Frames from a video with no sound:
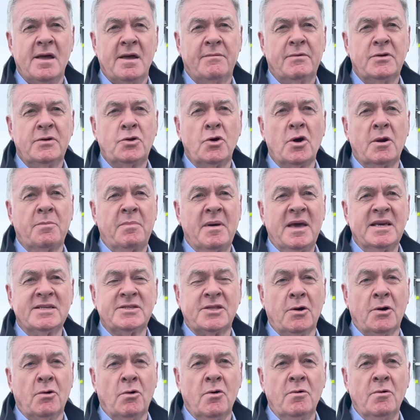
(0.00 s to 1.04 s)
We do our best
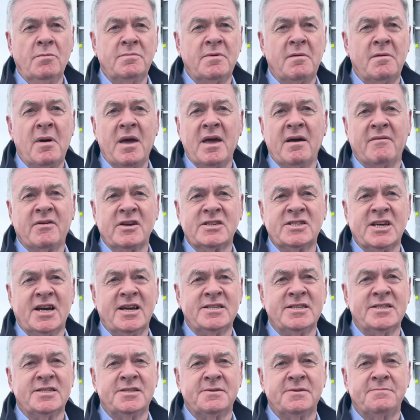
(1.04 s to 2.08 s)
at home, we might have a
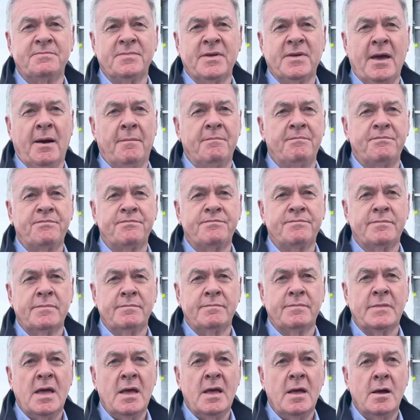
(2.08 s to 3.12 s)
chance. Yeah.
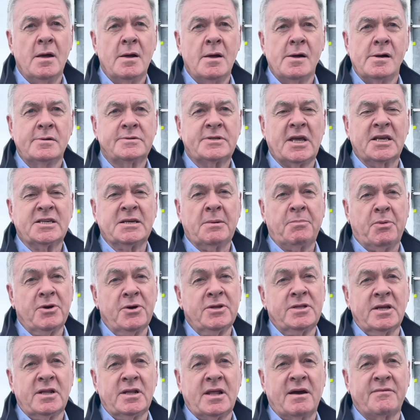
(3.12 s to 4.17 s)

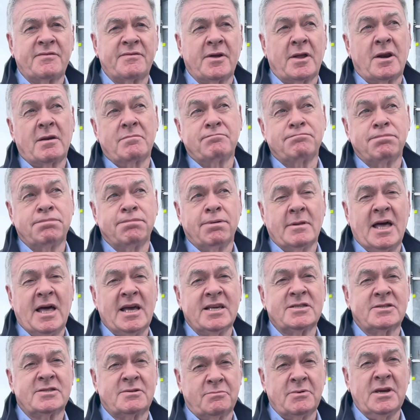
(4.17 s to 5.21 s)
Disappointed after
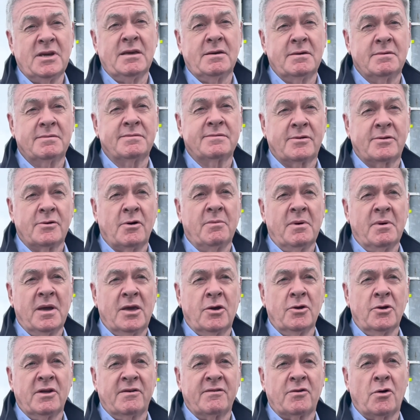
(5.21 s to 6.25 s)
last week, thought we
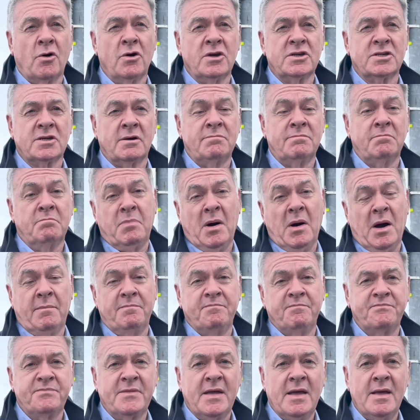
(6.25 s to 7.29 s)
could have got something, but
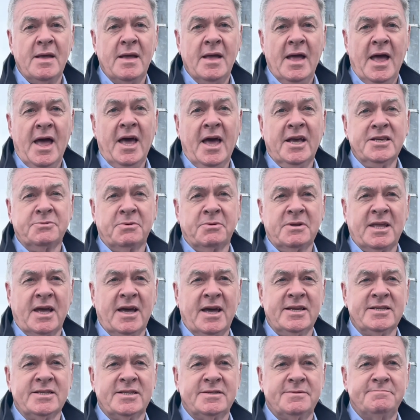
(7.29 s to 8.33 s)
it is what
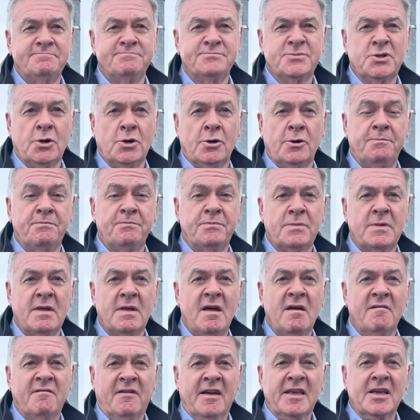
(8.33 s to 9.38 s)
it is. So,
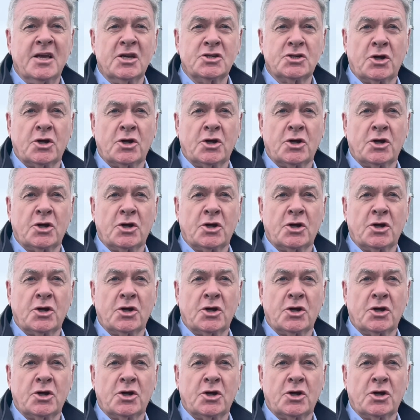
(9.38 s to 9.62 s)
fingers